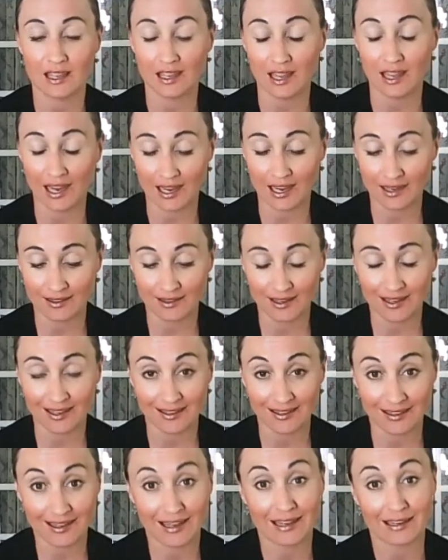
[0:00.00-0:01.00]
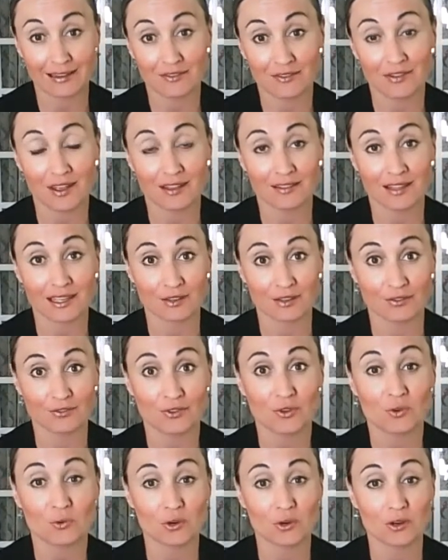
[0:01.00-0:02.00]
at an event like a
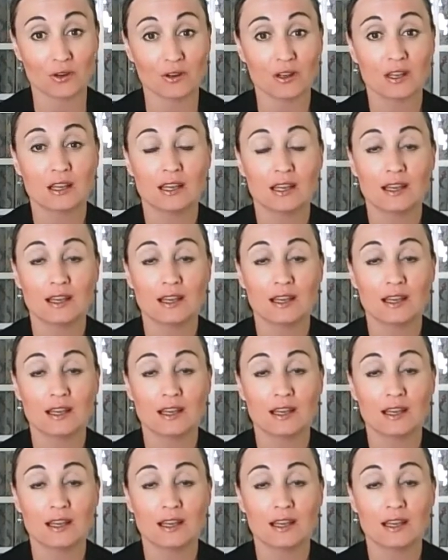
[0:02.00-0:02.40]
funeral,